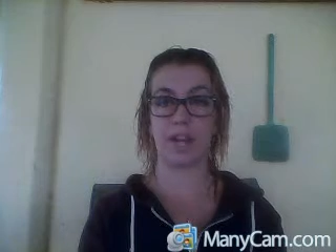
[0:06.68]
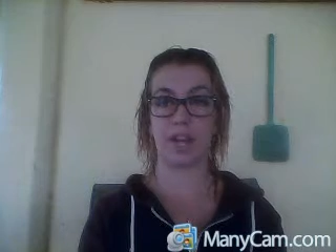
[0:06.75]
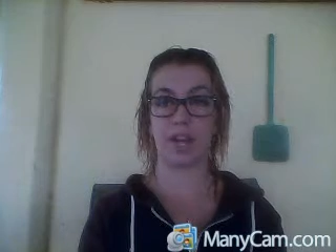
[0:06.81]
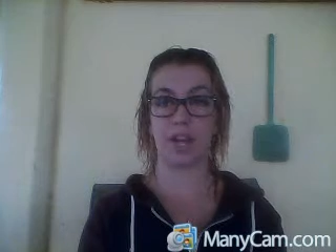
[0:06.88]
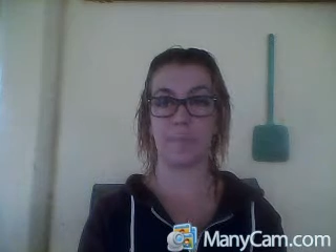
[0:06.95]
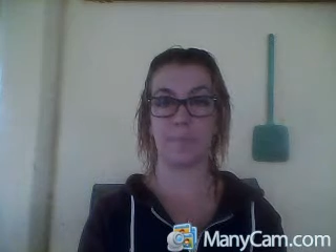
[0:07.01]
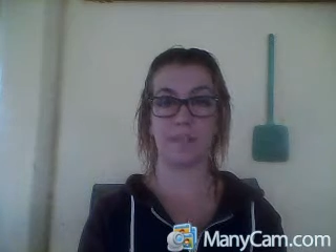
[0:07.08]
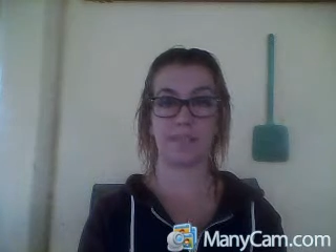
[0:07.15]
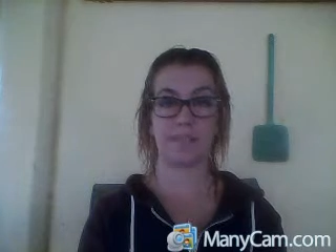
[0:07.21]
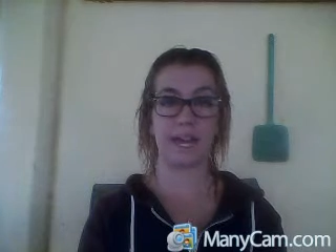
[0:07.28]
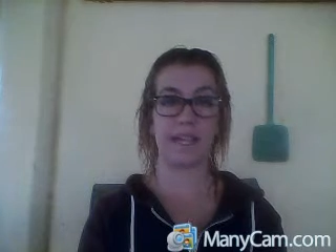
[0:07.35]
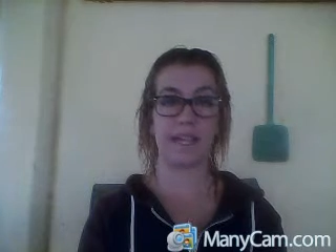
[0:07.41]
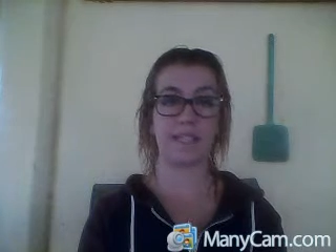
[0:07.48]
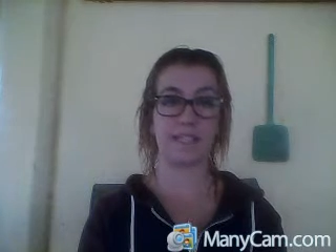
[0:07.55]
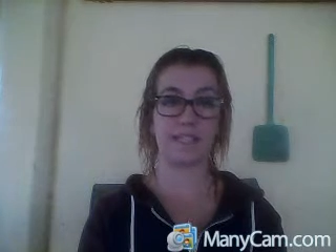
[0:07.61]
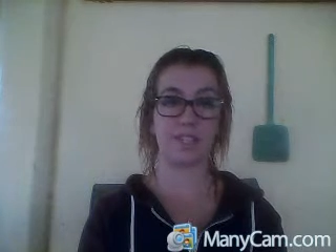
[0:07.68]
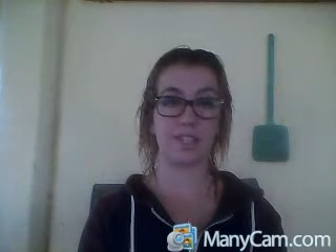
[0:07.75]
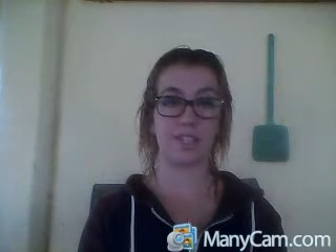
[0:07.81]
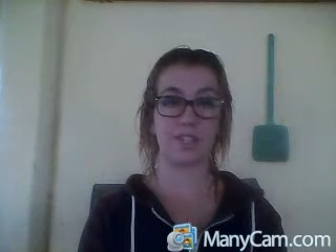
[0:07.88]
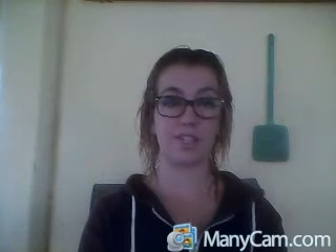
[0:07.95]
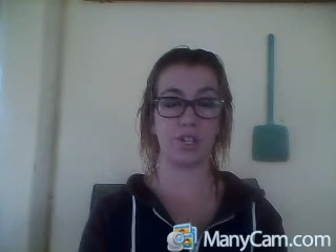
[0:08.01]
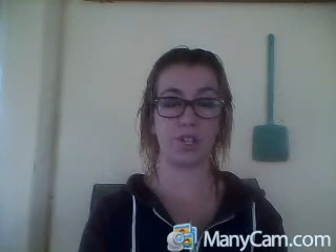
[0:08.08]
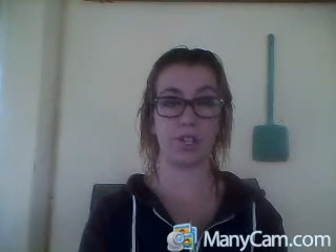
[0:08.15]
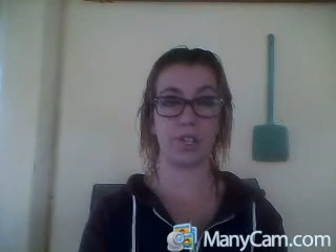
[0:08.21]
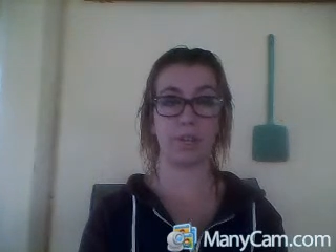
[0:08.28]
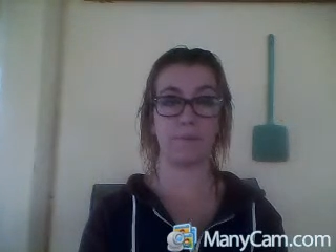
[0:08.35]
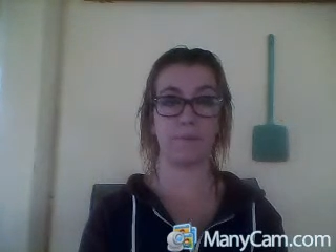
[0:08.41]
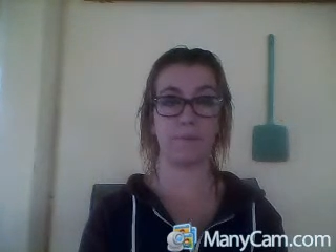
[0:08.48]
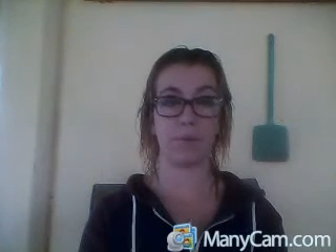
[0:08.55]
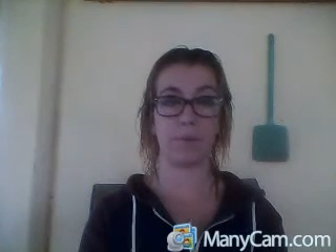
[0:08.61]
herbicides such as 2
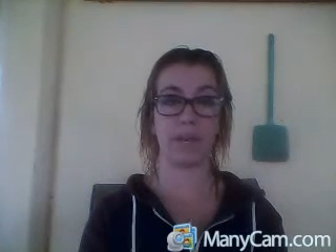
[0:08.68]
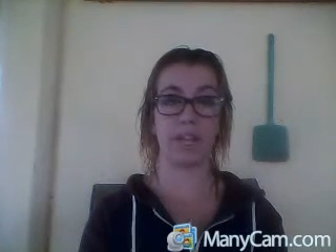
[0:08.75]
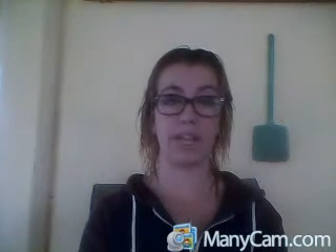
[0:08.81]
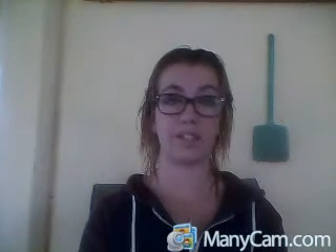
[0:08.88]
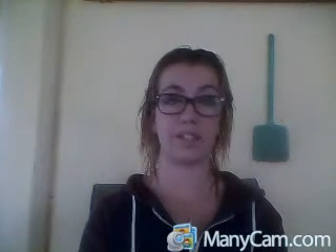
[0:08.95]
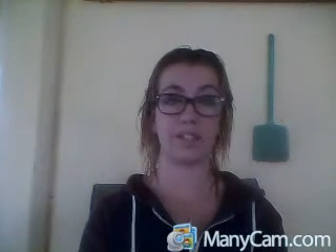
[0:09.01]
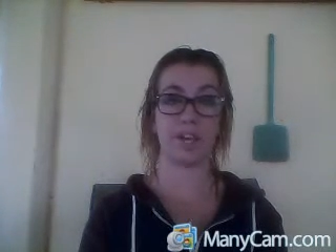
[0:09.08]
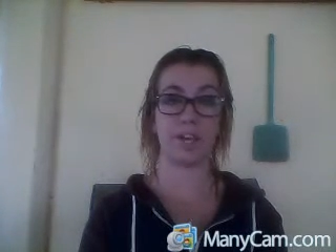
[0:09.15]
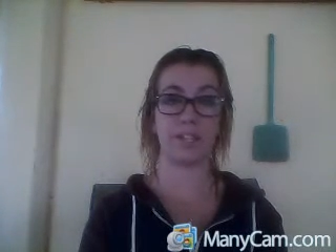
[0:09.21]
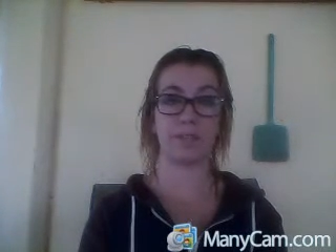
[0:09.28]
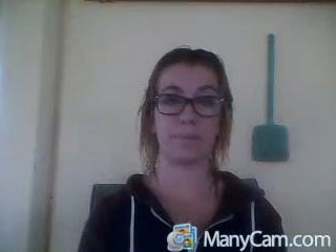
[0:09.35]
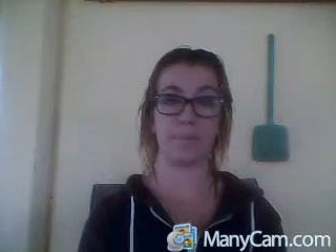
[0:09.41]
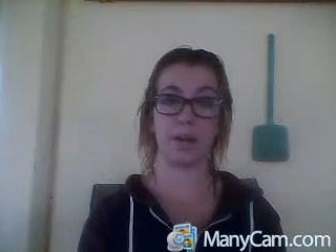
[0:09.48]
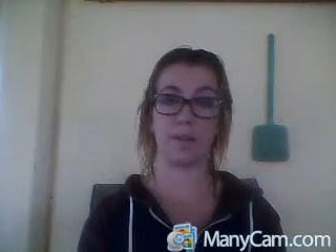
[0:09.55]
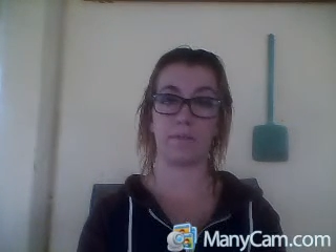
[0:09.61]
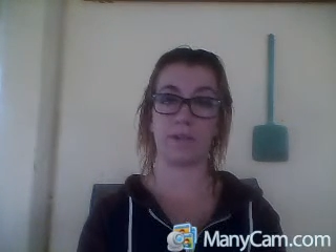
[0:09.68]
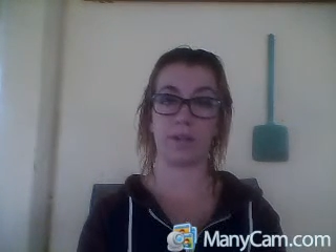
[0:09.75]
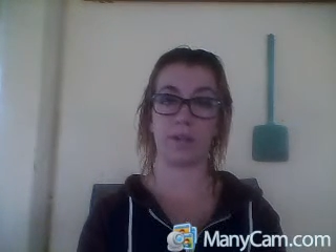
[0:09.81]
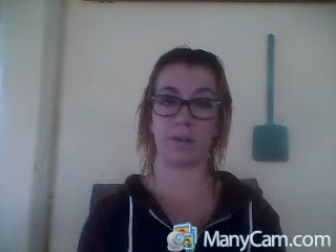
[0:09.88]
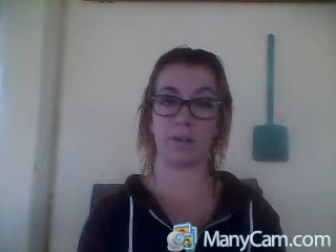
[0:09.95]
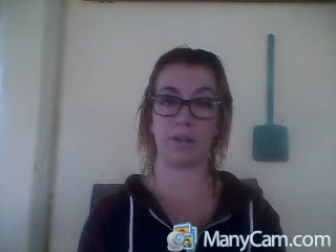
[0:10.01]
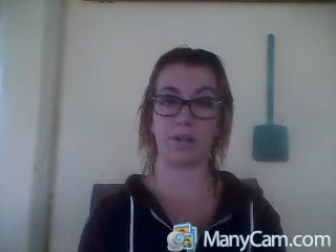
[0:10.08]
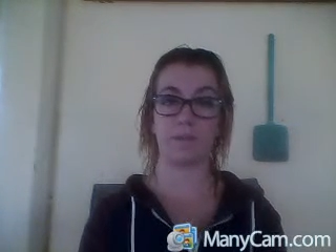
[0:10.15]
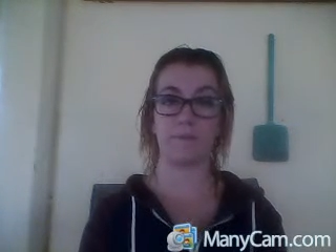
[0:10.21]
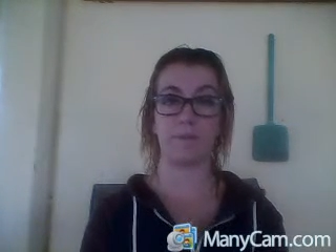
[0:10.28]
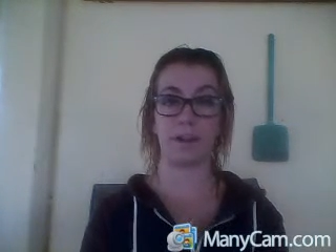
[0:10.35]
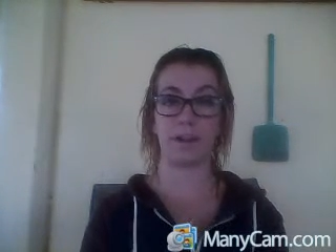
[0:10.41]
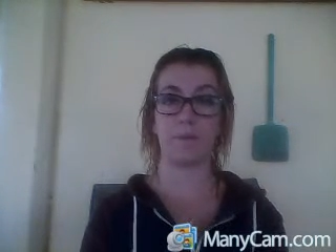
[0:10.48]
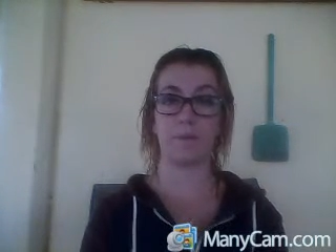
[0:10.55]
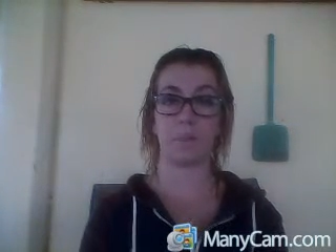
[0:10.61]
and 4-D to nurture perfect lawns
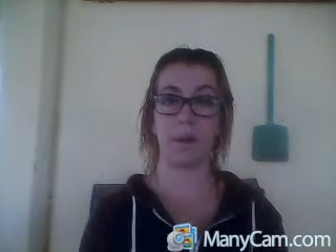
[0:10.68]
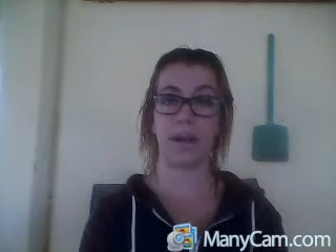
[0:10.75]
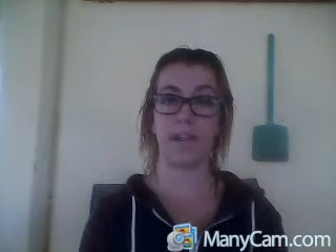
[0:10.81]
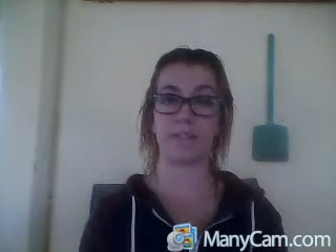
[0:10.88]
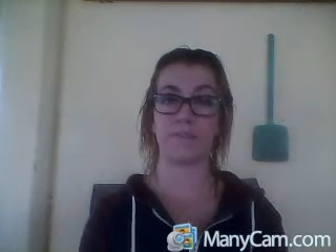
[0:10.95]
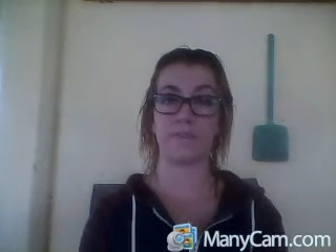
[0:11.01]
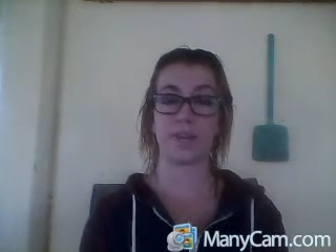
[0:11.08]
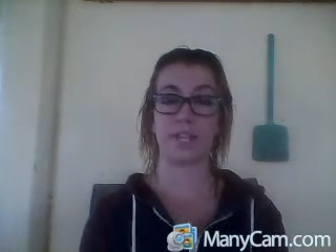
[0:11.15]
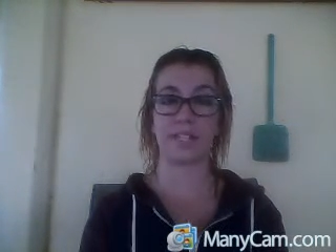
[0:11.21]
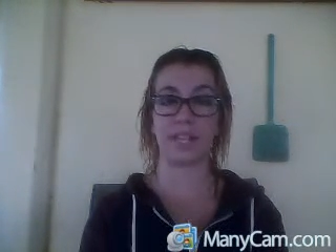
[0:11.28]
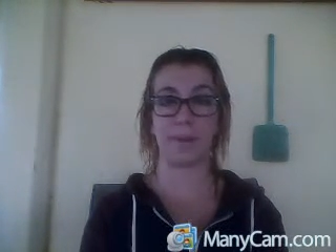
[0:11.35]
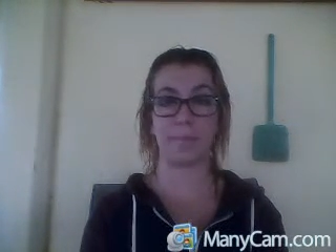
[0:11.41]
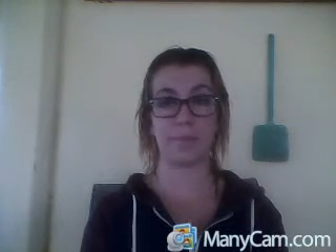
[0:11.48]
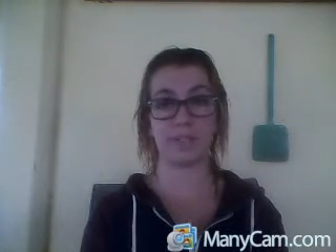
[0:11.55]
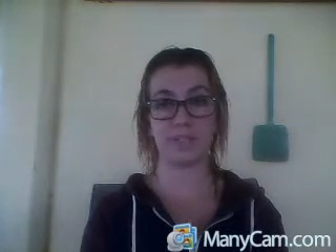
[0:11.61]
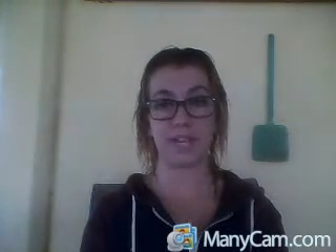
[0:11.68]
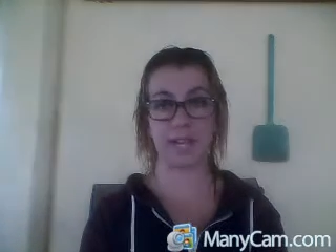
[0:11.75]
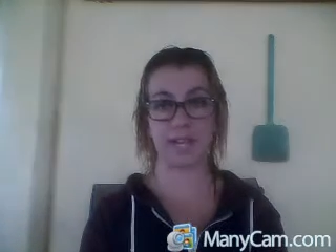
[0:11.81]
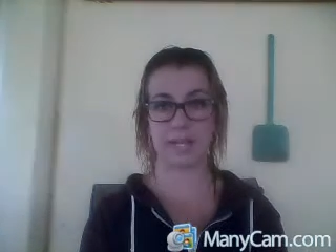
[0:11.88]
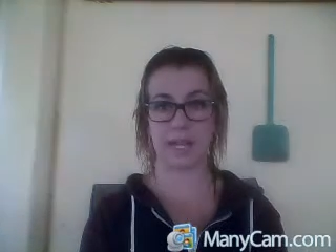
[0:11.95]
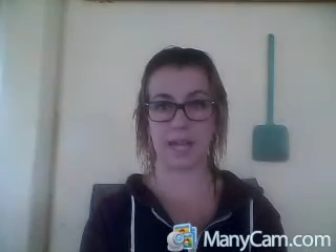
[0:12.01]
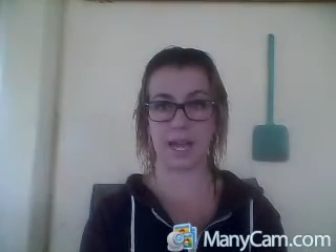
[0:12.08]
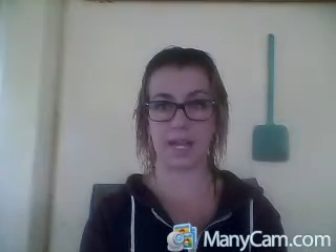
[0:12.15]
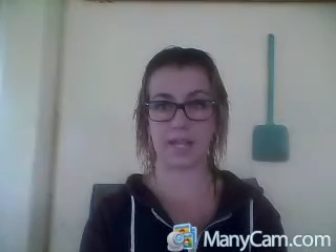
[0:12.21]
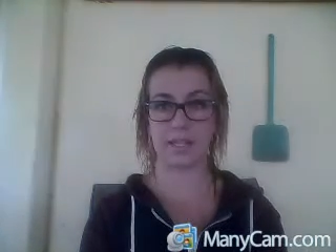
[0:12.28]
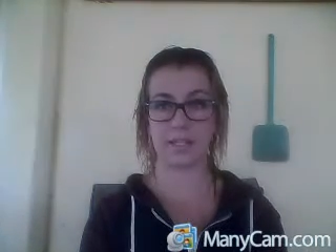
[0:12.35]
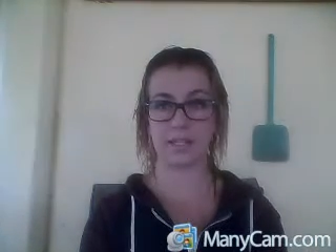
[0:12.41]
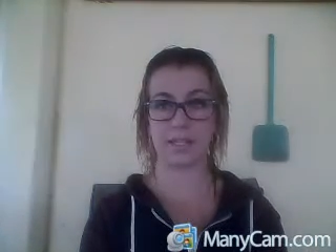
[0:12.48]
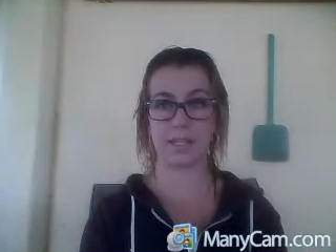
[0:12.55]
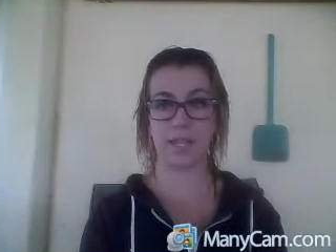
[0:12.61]
free of weeds, for example
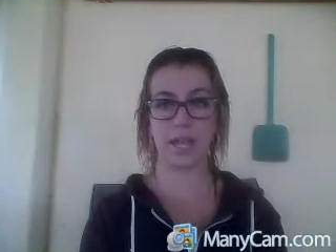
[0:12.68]
dandelions.